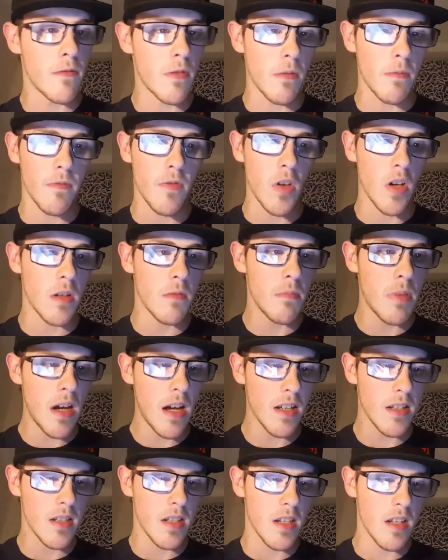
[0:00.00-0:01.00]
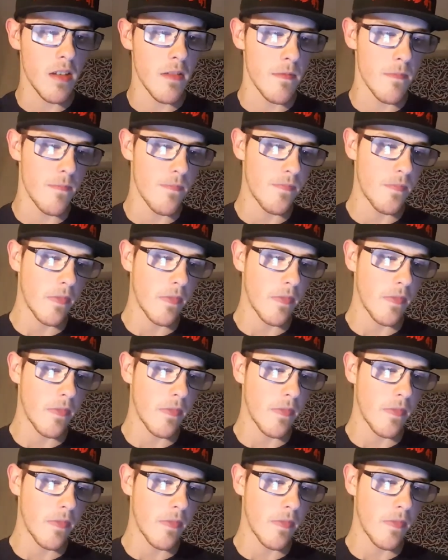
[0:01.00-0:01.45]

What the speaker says: from third party.